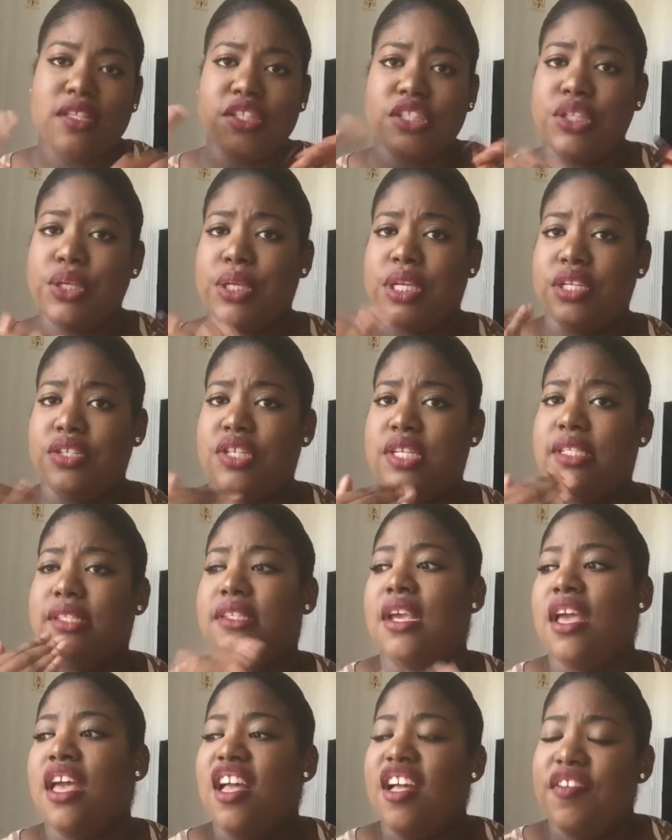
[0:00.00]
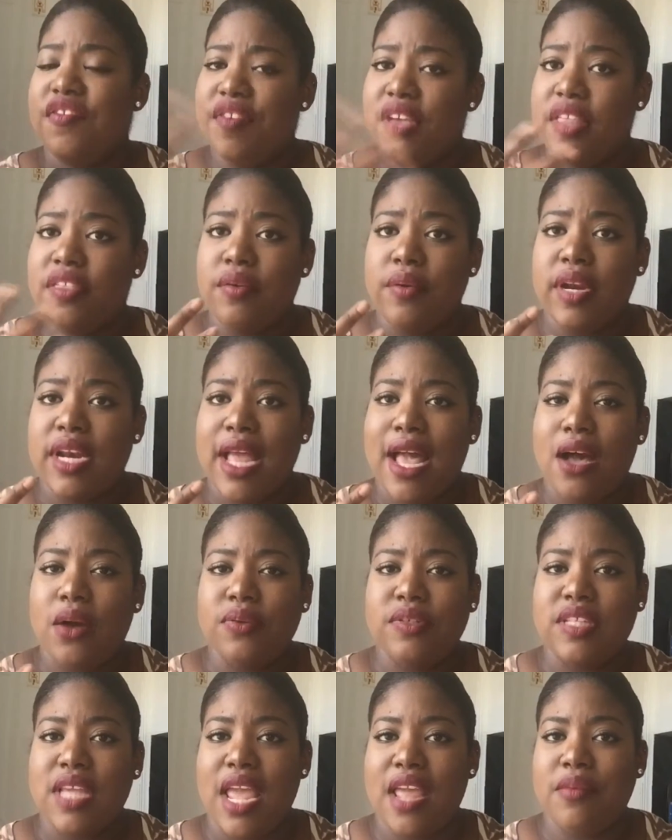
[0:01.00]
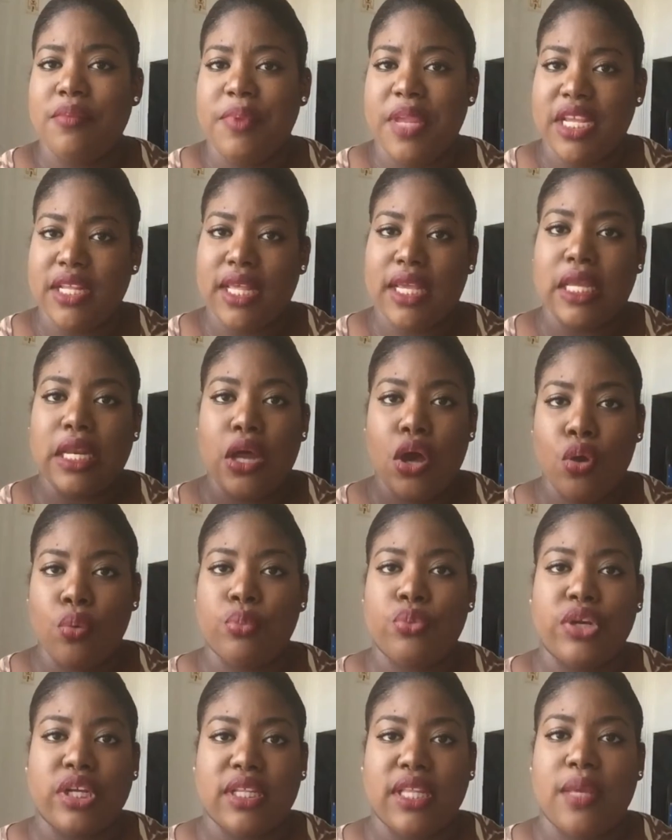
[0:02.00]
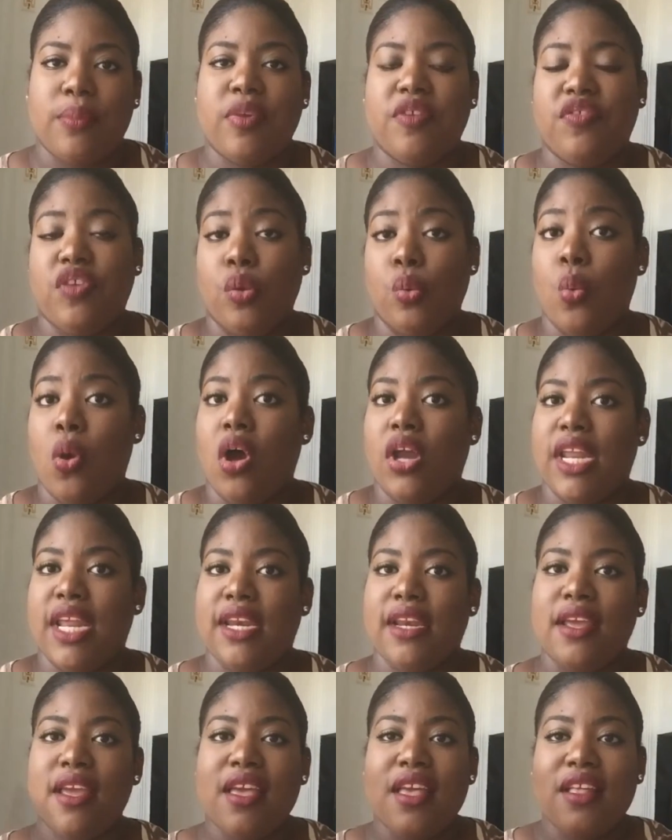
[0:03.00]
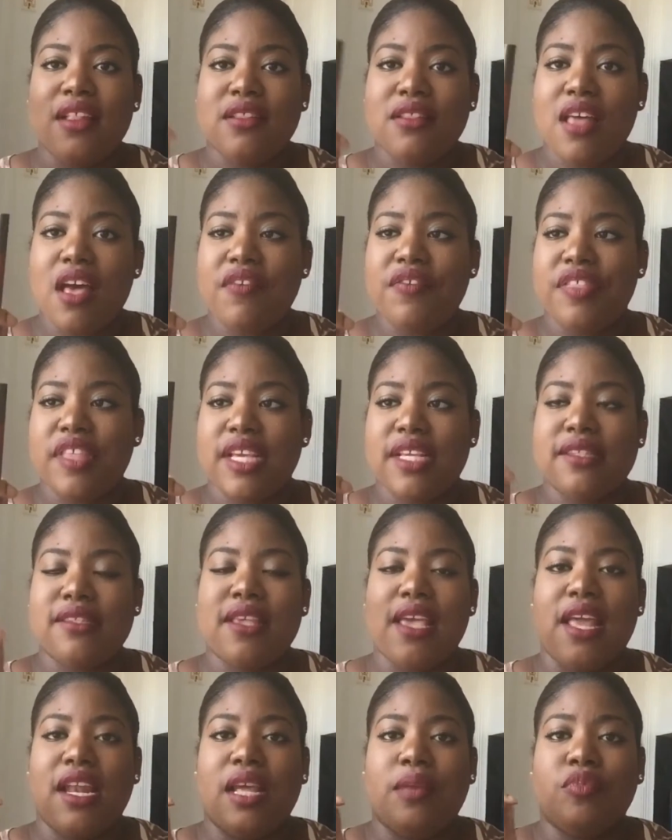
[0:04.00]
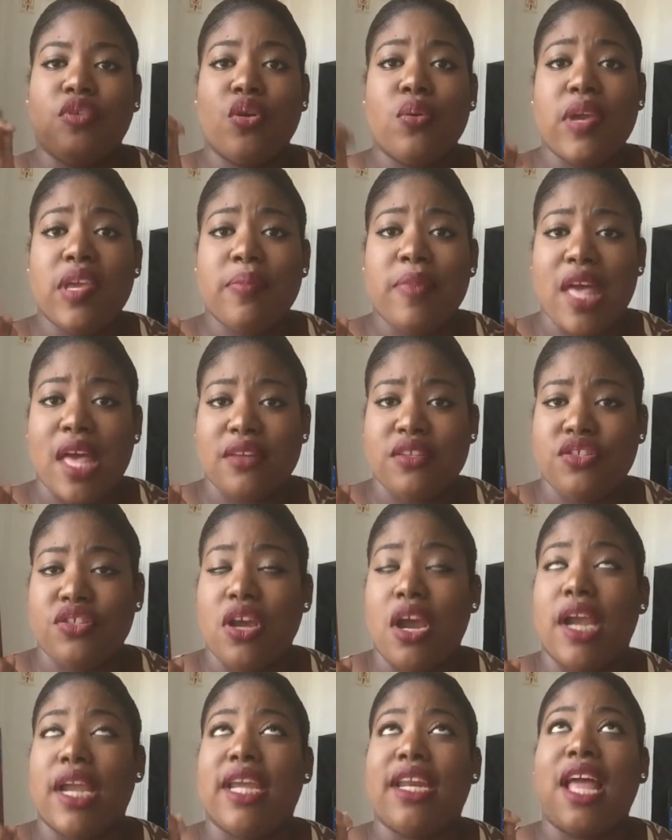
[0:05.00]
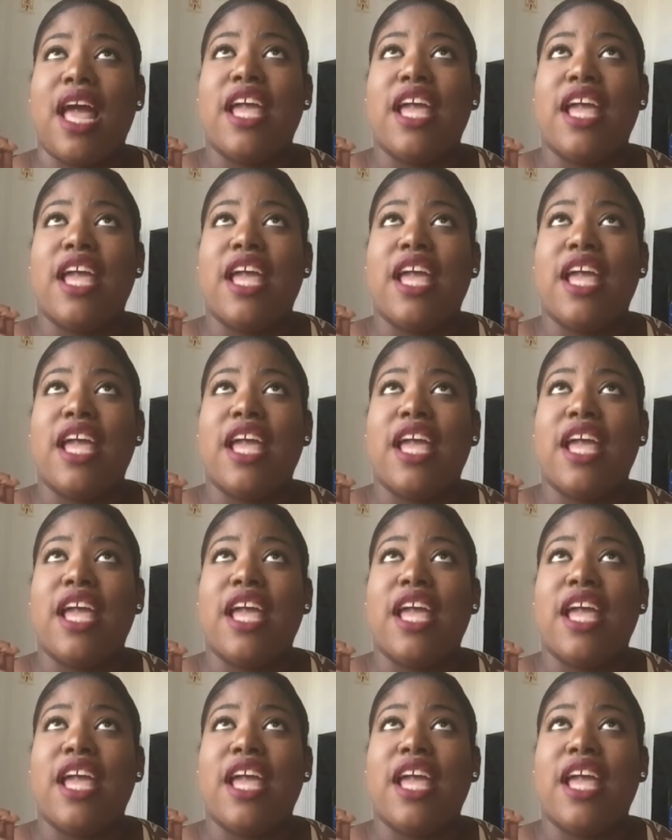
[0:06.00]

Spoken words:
So you can just feather it out and make like an ombre lip if you wanted. Love this, and I'm going back to Target.